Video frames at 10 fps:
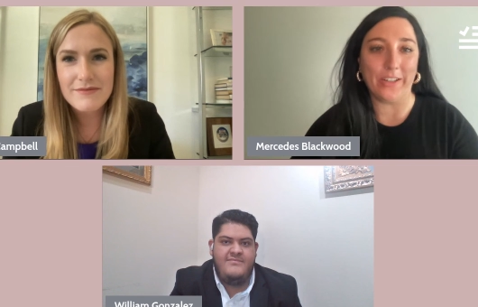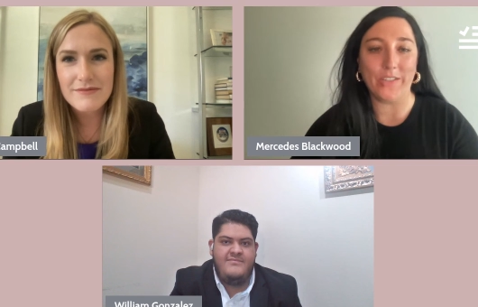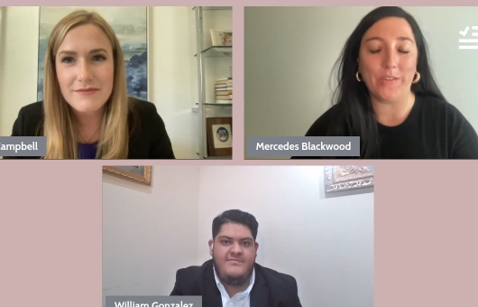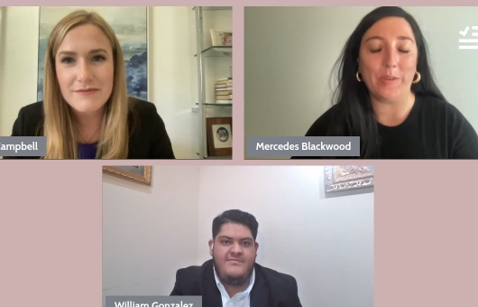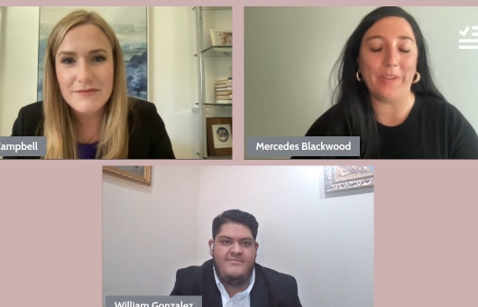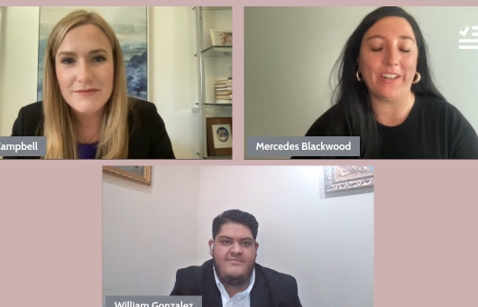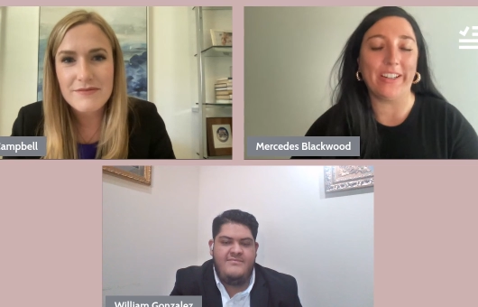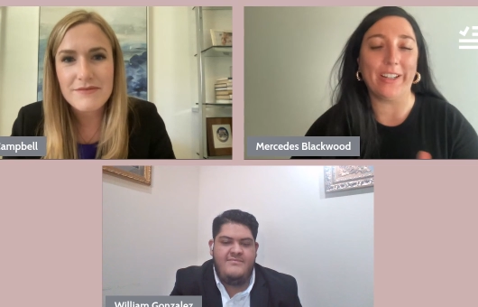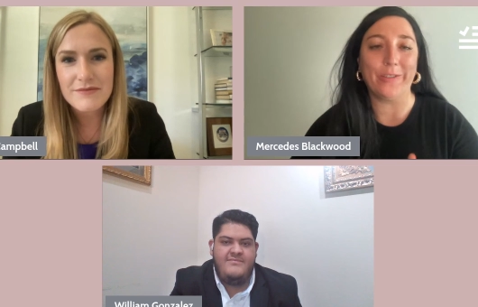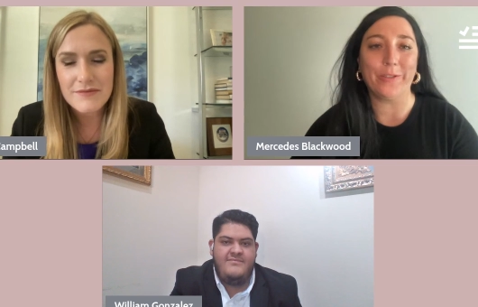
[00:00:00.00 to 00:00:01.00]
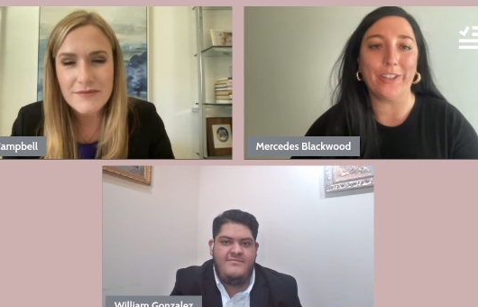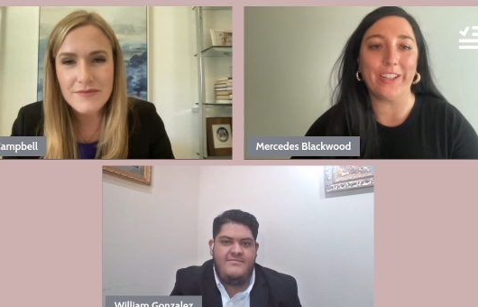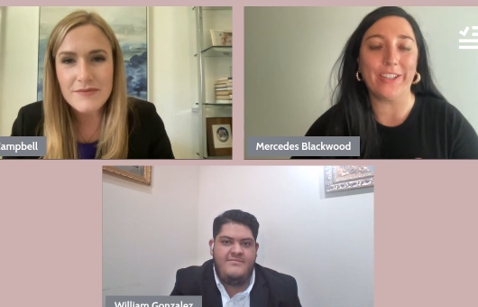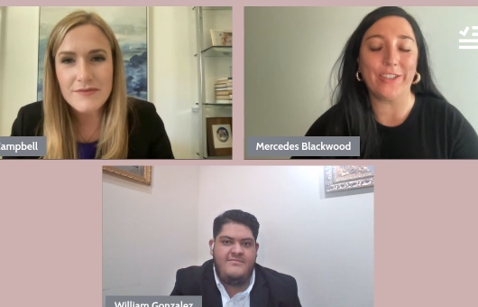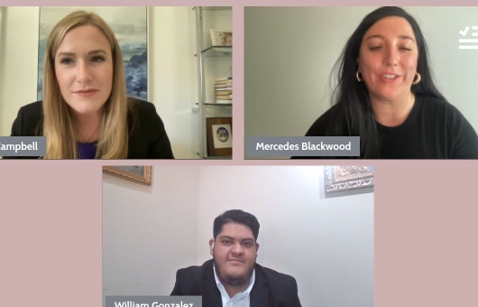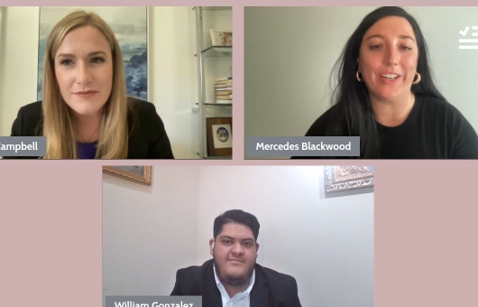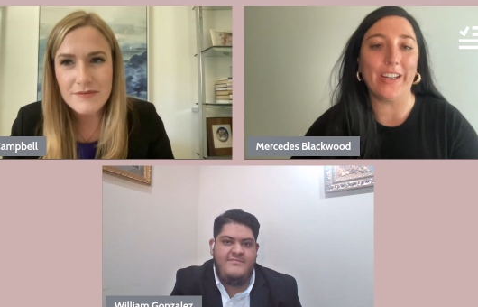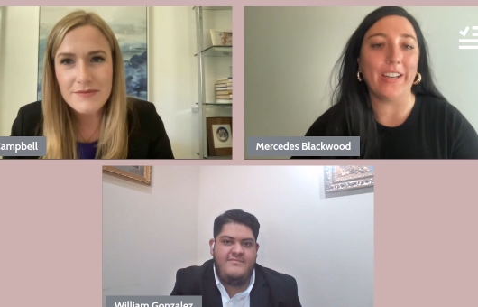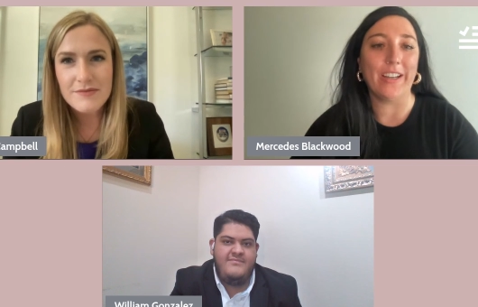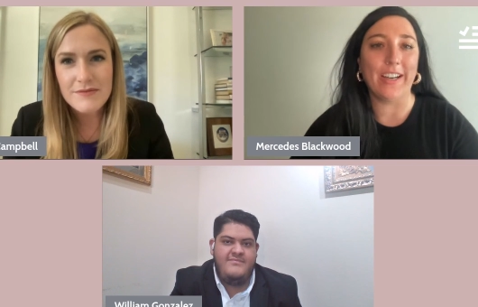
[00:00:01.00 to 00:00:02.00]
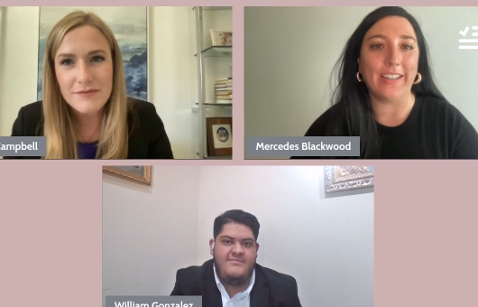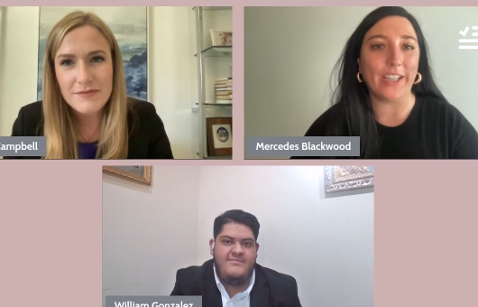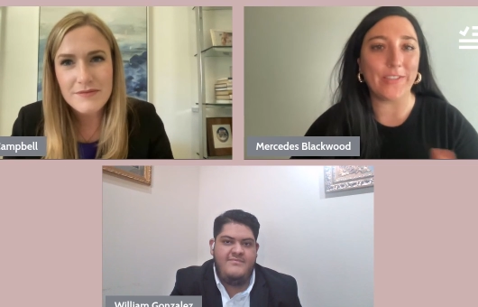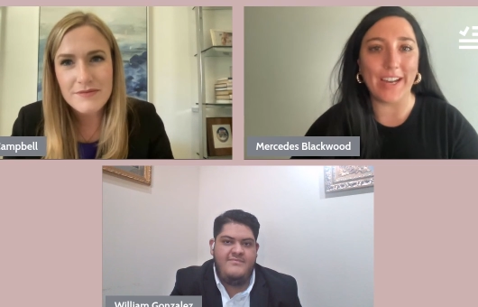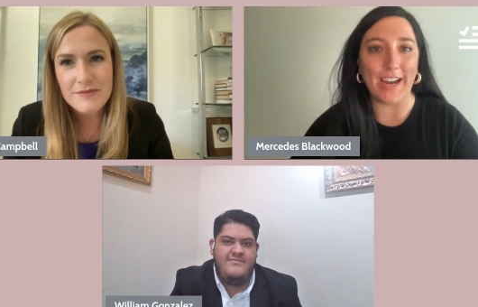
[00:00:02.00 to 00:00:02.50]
Speaker 1: youngest female mayor in California history. I'd love